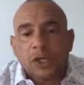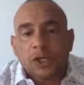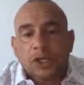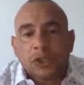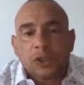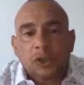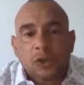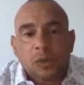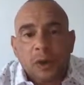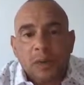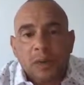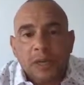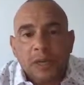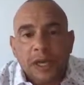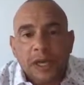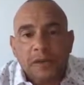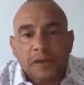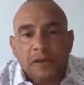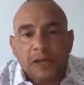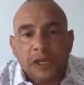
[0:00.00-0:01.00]
So what we
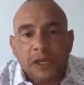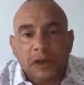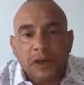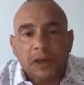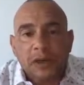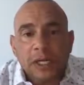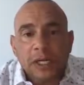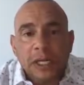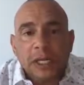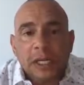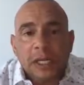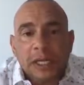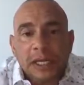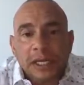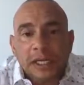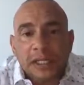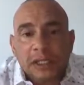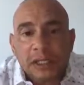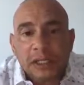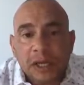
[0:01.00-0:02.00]
have here
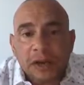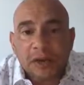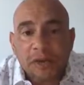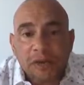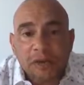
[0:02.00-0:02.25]
is